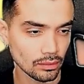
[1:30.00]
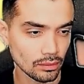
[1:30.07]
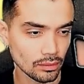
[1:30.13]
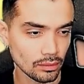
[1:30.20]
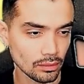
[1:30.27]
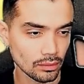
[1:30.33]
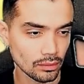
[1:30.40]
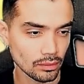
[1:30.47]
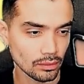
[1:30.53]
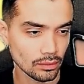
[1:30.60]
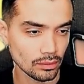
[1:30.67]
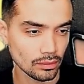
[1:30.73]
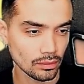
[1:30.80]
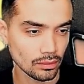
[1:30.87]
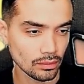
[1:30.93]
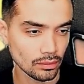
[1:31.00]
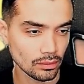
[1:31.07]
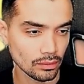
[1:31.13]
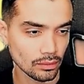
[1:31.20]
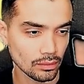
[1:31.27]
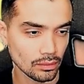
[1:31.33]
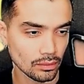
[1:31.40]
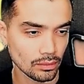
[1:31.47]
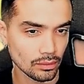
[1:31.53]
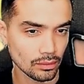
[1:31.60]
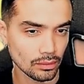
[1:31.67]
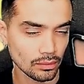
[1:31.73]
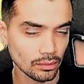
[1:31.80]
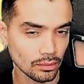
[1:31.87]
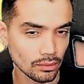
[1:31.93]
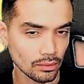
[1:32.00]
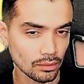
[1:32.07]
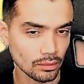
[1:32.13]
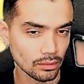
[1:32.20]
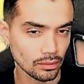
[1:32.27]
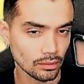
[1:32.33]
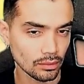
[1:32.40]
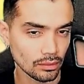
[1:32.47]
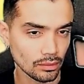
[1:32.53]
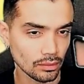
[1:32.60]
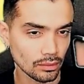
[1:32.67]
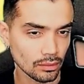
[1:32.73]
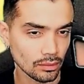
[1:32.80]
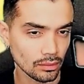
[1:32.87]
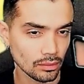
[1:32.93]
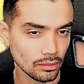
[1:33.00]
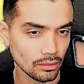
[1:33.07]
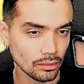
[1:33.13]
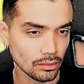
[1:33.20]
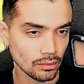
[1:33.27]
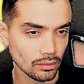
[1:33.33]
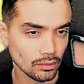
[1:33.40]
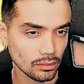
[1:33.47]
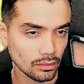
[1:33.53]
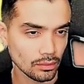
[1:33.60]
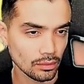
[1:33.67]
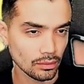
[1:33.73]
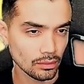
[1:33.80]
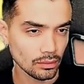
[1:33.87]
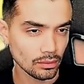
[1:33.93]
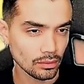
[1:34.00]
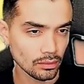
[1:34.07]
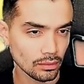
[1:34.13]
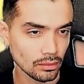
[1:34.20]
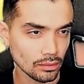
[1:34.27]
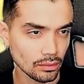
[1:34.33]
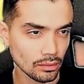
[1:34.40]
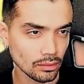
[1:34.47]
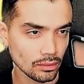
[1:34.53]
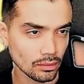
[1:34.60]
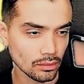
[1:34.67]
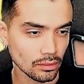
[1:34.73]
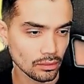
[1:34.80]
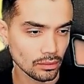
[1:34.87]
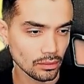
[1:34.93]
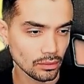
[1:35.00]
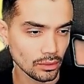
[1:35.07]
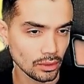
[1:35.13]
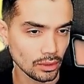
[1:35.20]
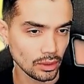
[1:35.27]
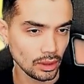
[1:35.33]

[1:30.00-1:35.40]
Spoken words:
[no speech]